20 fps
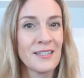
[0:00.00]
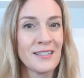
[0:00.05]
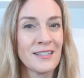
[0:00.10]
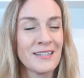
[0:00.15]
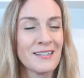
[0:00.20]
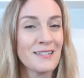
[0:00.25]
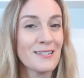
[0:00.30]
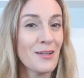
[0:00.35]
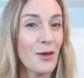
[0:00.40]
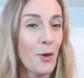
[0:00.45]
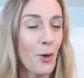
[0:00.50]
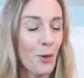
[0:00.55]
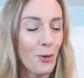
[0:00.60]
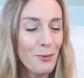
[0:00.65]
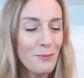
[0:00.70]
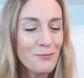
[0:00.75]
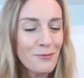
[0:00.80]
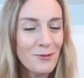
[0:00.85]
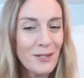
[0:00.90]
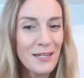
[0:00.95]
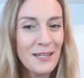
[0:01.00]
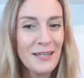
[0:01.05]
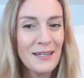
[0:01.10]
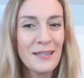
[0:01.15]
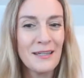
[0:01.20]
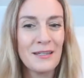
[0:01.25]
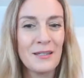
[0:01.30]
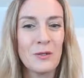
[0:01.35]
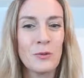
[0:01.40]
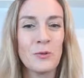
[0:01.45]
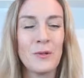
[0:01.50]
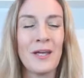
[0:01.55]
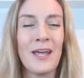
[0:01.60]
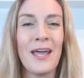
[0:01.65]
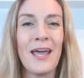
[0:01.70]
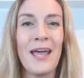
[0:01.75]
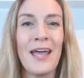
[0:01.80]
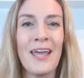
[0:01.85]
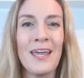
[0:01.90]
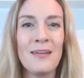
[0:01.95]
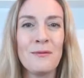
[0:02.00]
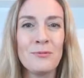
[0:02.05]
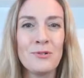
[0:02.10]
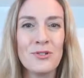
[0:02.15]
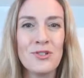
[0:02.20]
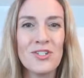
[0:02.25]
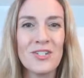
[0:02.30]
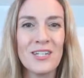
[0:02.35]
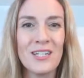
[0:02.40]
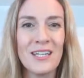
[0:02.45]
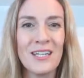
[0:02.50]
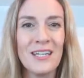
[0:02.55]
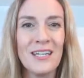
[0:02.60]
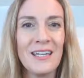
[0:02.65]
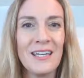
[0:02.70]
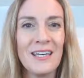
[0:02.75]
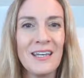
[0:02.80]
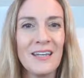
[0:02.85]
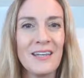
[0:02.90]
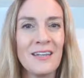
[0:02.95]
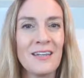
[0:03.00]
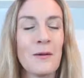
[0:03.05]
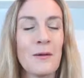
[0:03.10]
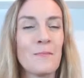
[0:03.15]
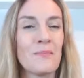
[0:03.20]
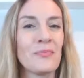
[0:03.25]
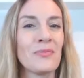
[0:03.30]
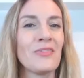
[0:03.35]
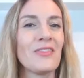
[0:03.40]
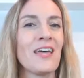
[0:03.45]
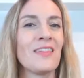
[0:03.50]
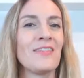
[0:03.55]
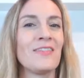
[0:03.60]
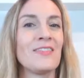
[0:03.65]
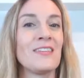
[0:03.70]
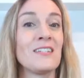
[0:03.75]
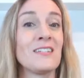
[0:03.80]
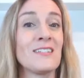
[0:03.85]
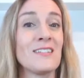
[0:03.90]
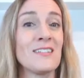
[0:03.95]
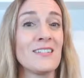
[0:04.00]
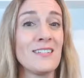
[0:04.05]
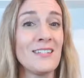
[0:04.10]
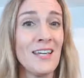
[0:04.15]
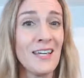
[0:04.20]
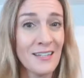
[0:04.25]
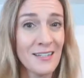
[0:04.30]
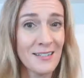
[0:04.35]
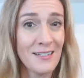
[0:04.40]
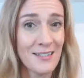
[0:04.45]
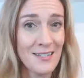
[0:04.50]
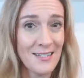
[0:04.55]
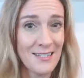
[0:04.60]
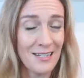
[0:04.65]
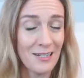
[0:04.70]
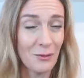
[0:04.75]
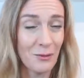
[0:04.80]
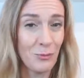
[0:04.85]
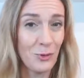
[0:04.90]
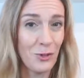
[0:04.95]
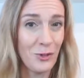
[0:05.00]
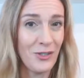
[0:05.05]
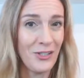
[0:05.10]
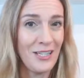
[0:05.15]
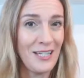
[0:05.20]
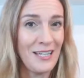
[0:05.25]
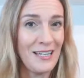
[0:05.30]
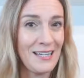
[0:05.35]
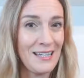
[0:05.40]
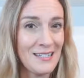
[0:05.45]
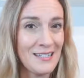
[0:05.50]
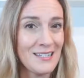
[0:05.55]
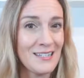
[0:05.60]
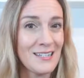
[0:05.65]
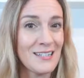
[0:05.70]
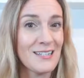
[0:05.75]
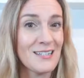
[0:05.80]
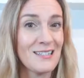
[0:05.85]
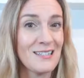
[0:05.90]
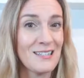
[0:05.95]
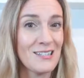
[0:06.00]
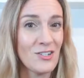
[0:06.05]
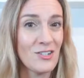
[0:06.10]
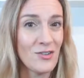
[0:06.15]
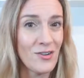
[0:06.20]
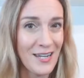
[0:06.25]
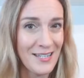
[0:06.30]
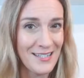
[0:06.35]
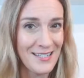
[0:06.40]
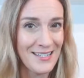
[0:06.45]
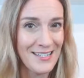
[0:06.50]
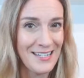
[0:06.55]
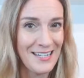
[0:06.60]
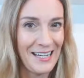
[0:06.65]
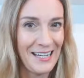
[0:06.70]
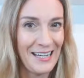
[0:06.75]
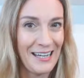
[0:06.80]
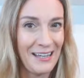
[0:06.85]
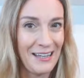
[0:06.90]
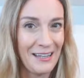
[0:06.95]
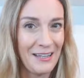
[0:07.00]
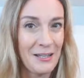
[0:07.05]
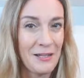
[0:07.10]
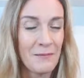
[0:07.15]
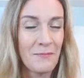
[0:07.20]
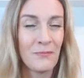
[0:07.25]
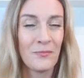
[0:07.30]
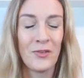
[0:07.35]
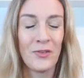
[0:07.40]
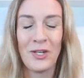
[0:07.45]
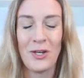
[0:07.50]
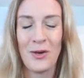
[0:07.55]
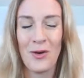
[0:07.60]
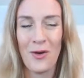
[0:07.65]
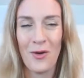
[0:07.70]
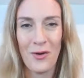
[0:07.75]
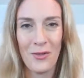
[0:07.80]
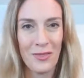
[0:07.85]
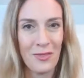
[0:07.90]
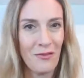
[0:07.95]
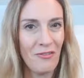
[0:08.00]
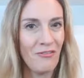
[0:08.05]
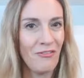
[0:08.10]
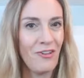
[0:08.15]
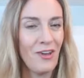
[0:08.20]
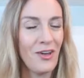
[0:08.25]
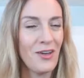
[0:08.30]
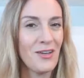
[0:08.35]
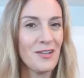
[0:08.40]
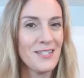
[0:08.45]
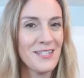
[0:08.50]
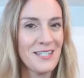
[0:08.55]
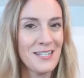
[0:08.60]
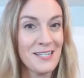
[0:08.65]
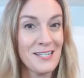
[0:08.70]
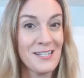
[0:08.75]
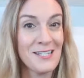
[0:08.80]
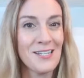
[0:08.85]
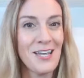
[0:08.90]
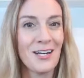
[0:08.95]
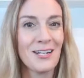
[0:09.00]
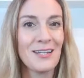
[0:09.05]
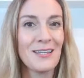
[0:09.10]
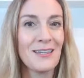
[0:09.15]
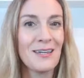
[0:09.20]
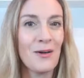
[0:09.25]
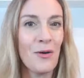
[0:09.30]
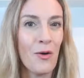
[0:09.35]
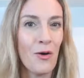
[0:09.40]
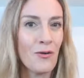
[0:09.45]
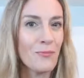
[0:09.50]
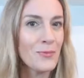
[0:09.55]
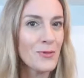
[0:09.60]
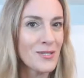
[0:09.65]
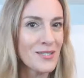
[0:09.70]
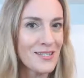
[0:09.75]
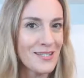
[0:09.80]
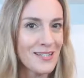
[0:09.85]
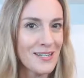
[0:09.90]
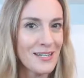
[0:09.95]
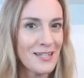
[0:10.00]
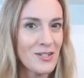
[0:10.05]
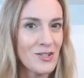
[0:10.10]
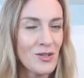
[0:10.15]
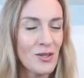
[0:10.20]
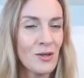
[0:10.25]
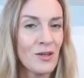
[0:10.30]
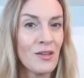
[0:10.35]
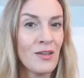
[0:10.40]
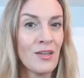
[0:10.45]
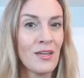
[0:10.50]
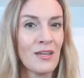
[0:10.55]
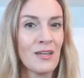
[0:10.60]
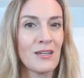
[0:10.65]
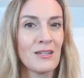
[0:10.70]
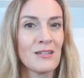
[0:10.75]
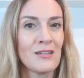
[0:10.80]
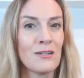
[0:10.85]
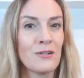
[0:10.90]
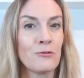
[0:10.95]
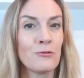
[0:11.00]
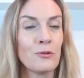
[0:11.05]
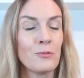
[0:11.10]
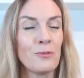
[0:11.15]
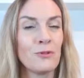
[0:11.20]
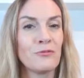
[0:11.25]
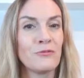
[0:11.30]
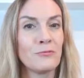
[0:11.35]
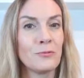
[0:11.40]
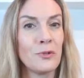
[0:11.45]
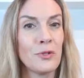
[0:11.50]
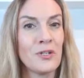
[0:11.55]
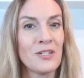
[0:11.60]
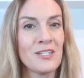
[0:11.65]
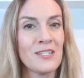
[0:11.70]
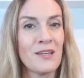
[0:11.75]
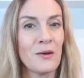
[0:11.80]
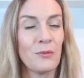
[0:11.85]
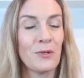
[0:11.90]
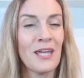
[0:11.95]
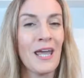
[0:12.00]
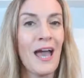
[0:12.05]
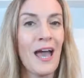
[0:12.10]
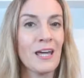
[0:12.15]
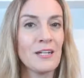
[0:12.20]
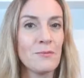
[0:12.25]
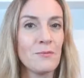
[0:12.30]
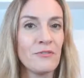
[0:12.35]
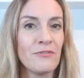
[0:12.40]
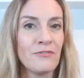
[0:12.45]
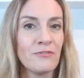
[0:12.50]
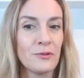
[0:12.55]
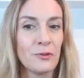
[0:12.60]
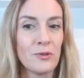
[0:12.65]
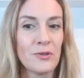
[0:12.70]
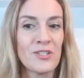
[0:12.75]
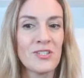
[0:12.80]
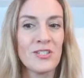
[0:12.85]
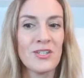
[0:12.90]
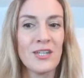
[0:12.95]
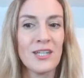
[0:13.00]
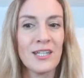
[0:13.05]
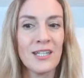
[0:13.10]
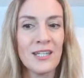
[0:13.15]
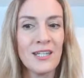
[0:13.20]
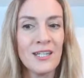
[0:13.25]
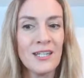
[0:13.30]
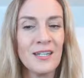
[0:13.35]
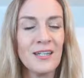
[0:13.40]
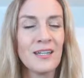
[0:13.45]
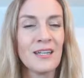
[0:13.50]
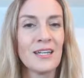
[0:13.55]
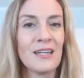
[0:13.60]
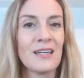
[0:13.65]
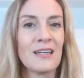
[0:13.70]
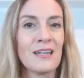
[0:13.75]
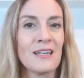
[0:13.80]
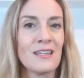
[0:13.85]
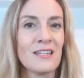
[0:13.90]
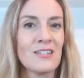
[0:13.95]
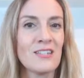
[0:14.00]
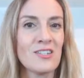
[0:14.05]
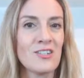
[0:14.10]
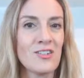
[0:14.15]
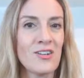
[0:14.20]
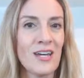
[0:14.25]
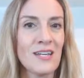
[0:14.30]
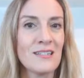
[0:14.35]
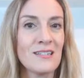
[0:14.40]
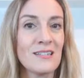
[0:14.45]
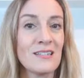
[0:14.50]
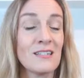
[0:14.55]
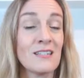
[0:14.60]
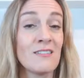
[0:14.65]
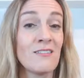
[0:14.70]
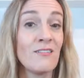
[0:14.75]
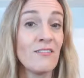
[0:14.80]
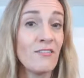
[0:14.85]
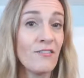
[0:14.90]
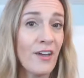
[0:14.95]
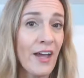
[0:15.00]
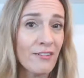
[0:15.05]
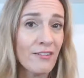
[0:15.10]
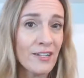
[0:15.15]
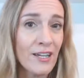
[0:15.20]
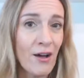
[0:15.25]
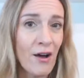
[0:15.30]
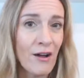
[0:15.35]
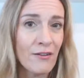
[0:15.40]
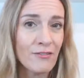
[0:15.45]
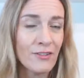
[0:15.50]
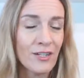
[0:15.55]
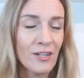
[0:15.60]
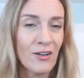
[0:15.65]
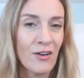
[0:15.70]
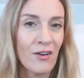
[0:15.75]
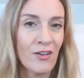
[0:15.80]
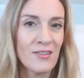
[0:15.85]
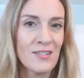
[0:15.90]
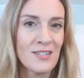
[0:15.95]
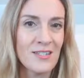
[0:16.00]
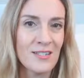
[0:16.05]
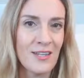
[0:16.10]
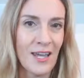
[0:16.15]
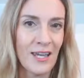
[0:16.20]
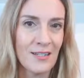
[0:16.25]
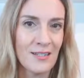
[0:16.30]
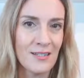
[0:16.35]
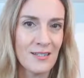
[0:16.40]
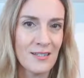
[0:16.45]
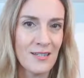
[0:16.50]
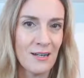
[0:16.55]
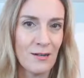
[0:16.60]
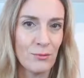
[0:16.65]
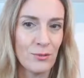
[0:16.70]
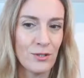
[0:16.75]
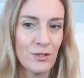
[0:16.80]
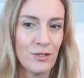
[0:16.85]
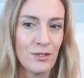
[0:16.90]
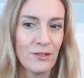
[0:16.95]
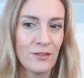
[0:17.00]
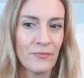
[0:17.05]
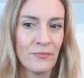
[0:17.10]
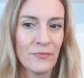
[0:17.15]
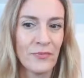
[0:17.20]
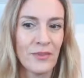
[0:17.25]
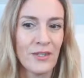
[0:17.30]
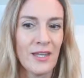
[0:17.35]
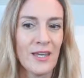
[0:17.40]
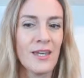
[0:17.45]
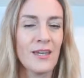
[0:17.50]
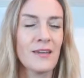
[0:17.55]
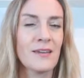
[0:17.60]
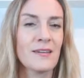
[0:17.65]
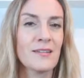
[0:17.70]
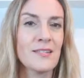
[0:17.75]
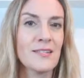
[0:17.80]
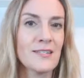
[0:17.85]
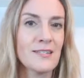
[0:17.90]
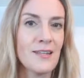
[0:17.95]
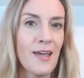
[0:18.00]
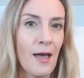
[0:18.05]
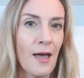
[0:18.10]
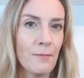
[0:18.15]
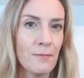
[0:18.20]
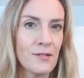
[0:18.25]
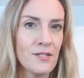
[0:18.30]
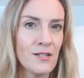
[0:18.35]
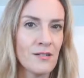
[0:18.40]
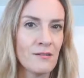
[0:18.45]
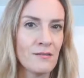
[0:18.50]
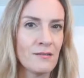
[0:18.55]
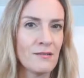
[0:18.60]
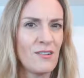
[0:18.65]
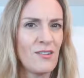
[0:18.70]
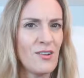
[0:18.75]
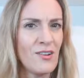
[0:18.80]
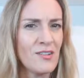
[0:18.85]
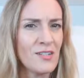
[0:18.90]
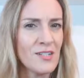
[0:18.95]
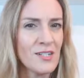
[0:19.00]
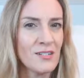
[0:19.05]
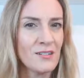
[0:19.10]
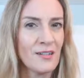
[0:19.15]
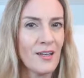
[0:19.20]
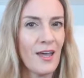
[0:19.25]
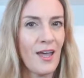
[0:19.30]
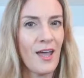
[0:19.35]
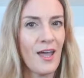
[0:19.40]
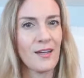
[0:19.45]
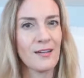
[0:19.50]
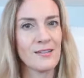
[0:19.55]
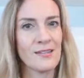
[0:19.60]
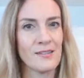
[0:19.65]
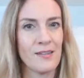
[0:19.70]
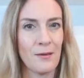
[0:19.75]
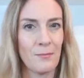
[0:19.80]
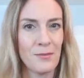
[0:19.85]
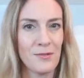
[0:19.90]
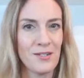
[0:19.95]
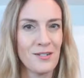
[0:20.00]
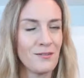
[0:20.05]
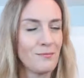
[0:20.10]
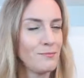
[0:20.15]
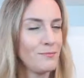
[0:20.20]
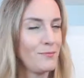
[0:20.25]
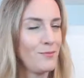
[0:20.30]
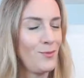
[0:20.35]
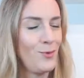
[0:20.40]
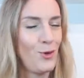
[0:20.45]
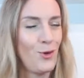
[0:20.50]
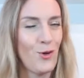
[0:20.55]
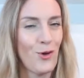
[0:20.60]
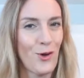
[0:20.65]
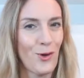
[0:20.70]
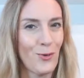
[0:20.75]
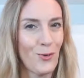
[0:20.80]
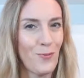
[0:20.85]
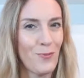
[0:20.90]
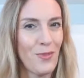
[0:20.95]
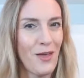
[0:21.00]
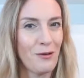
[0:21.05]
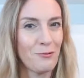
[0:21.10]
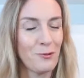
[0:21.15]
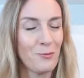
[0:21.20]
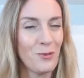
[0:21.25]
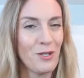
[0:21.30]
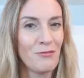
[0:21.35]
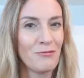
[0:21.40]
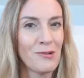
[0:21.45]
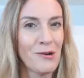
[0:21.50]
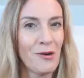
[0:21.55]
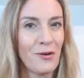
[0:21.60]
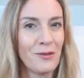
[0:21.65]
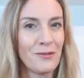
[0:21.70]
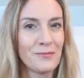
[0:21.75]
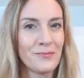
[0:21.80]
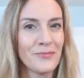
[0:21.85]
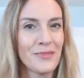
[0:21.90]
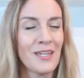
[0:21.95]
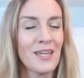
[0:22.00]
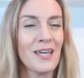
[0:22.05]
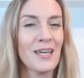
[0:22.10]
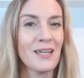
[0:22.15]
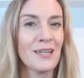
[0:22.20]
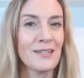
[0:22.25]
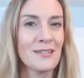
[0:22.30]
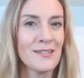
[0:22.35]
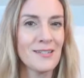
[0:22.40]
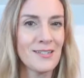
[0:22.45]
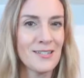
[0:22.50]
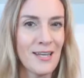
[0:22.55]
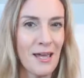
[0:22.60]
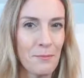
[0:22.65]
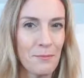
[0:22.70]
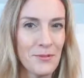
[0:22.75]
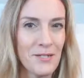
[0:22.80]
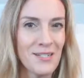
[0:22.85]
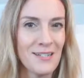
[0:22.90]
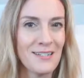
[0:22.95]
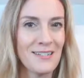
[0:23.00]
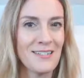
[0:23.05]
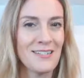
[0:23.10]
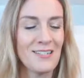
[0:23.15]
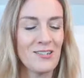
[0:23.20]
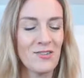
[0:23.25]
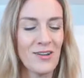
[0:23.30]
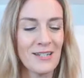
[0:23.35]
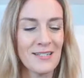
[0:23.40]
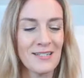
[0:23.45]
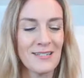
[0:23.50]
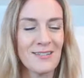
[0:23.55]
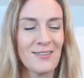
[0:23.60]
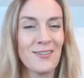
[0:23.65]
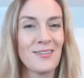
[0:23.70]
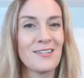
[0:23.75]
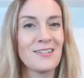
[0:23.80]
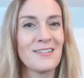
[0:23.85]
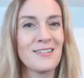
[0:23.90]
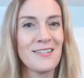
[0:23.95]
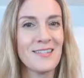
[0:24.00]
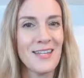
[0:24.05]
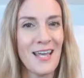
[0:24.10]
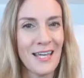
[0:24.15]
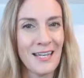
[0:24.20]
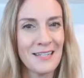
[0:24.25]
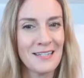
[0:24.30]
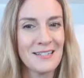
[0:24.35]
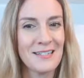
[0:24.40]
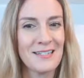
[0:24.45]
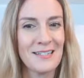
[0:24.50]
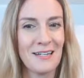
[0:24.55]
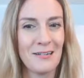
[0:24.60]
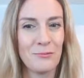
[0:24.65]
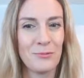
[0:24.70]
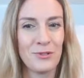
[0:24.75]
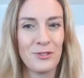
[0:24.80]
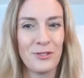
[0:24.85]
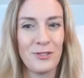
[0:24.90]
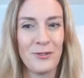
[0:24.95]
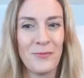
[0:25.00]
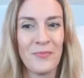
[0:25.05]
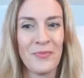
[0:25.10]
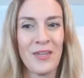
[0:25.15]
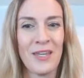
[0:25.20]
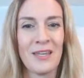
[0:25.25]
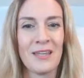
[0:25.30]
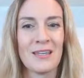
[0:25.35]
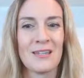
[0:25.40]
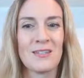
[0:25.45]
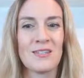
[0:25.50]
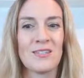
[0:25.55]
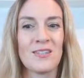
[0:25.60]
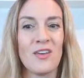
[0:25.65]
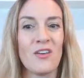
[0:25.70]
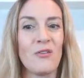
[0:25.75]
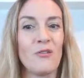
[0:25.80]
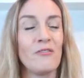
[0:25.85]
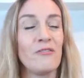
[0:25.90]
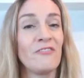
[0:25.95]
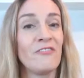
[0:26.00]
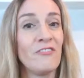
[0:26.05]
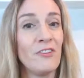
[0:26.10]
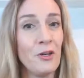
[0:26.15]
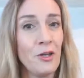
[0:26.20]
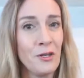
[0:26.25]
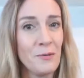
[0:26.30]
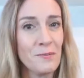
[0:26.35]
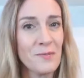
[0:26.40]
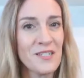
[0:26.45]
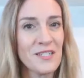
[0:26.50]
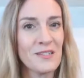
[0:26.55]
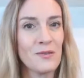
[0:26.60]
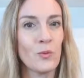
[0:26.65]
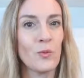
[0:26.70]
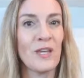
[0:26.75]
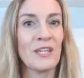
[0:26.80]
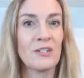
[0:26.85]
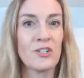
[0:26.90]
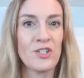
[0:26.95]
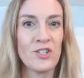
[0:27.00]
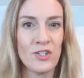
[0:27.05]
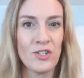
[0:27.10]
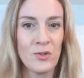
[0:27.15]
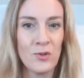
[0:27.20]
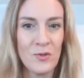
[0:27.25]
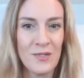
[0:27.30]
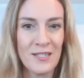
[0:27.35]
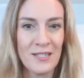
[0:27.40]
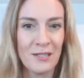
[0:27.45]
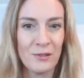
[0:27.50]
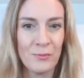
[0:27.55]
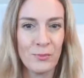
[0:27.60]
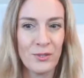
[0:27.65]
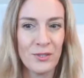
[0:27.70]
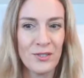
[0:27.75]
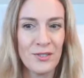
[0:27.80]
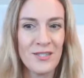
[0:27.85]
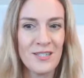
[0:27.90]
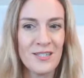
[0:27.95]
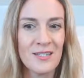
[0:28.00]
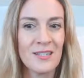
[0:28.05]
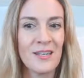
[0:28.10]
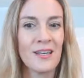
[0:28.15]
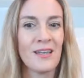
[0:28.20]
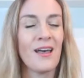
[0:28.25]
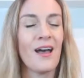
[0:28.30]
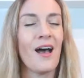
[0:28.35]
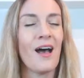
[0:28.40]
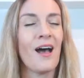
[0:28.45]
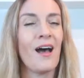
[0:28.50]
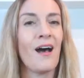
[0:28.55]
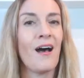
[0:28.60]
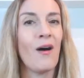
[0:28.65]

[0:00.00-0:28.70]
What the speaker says: So hopefully you were able to hear that the second syllable is stressed here, not the first. It's exactly the opposite to the group of words that we had before. So here the stress is very often on the second syllable. Accept, not accept. No, that would be wrong. Accept. Stress is on the second syllable. So verbs with 2 syllables are